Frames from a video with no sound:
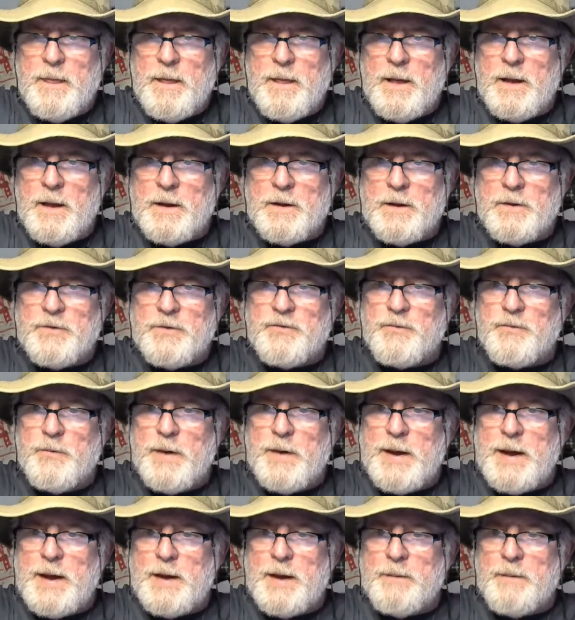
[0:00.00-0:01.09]
And you can
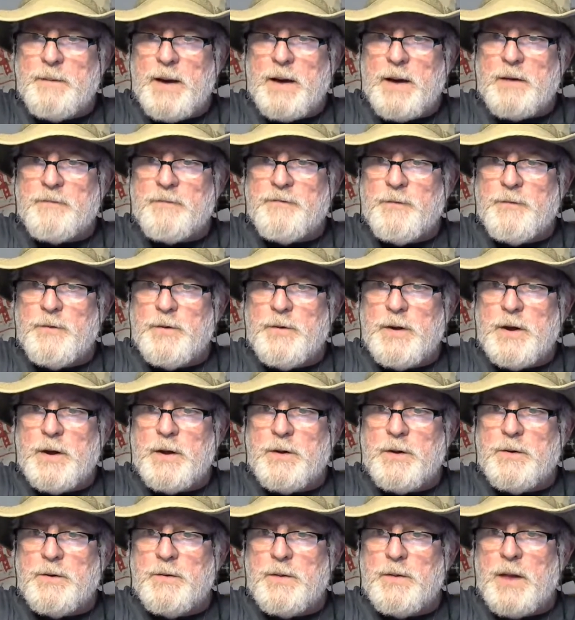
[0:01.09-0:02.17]
swing back and forth. You
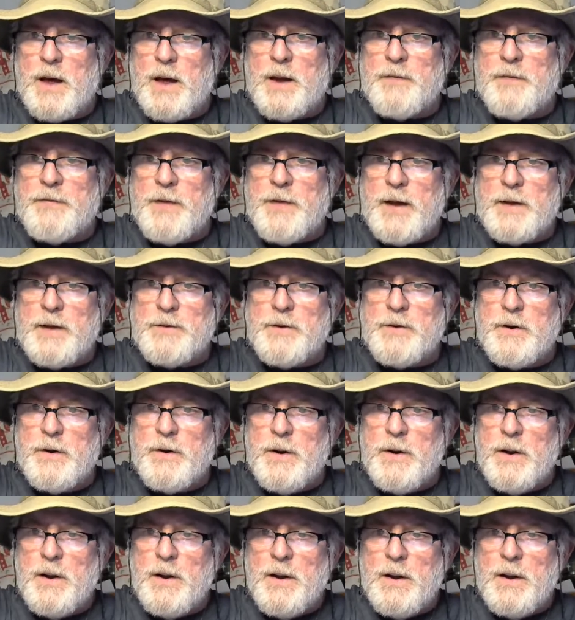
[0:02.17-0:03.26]
can do a lot of things there.
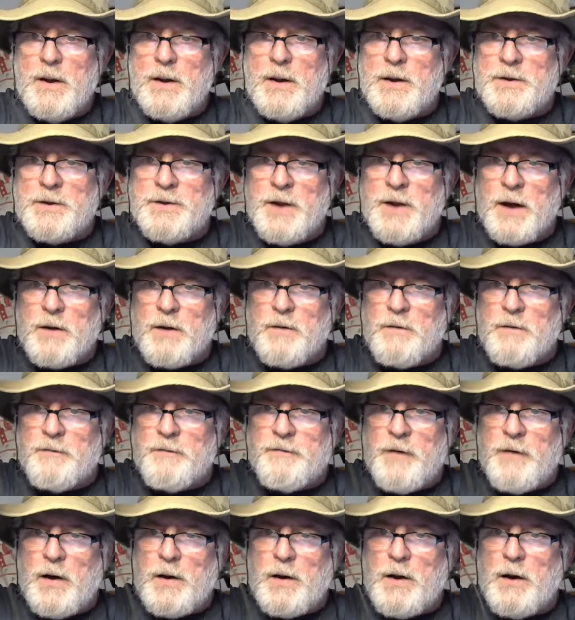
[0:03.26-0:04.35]
It's not going to
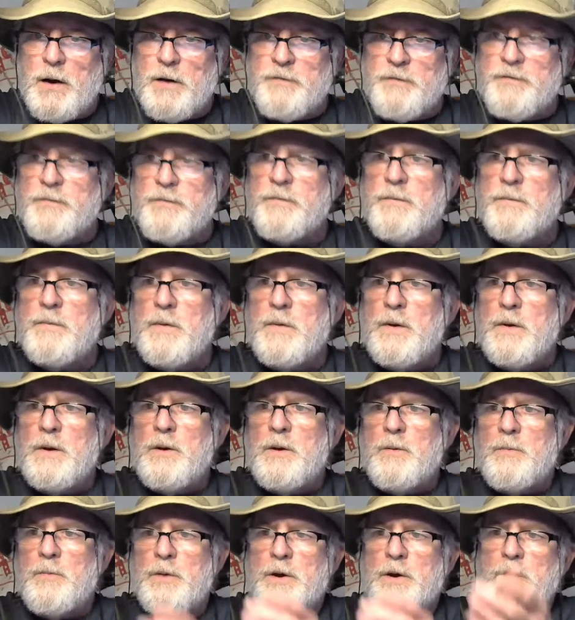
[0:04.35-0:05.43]
fall off
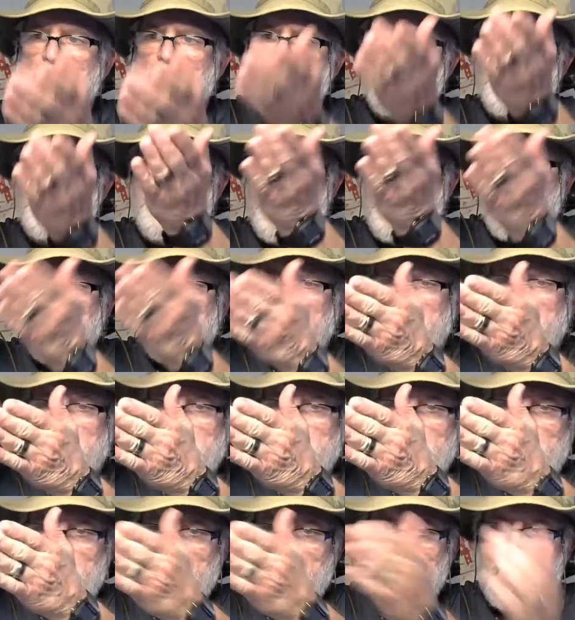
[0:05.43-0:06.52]
because it's down
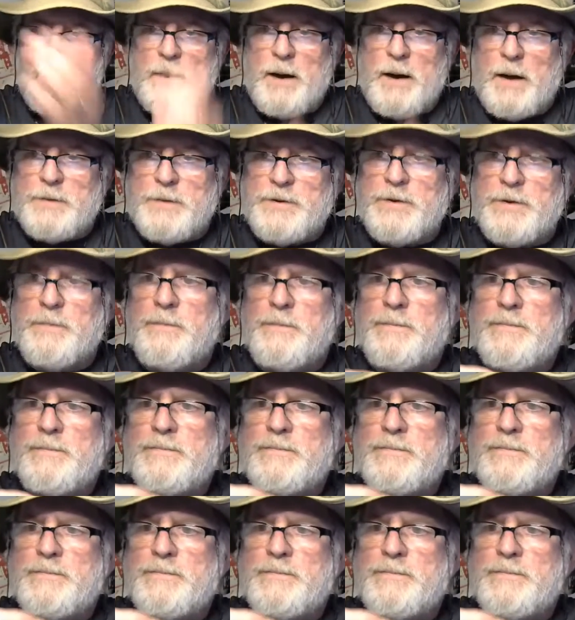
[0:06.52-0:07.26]
in that notch.